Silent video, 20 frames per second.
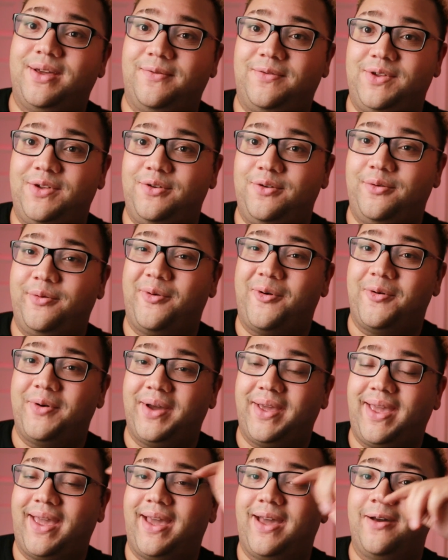if you
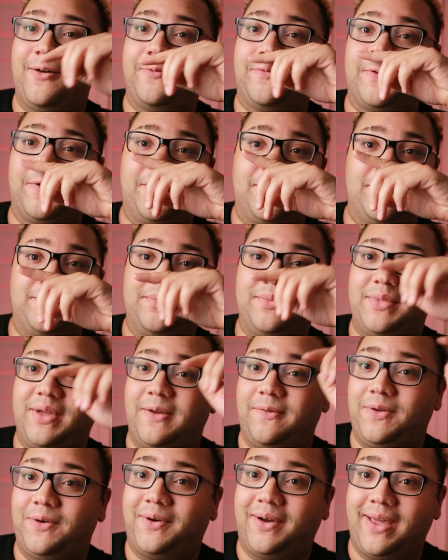only
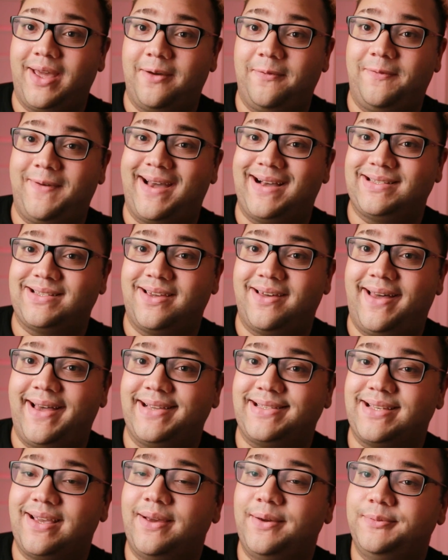have fast
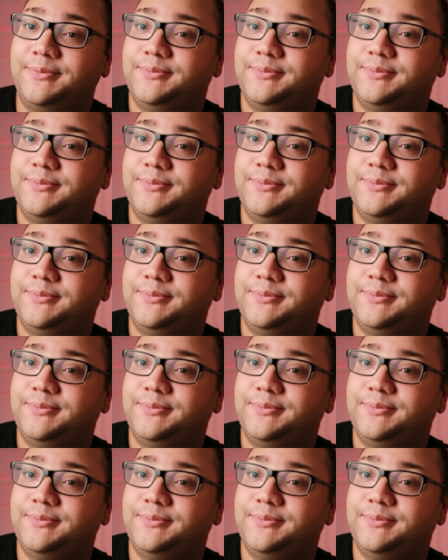glass.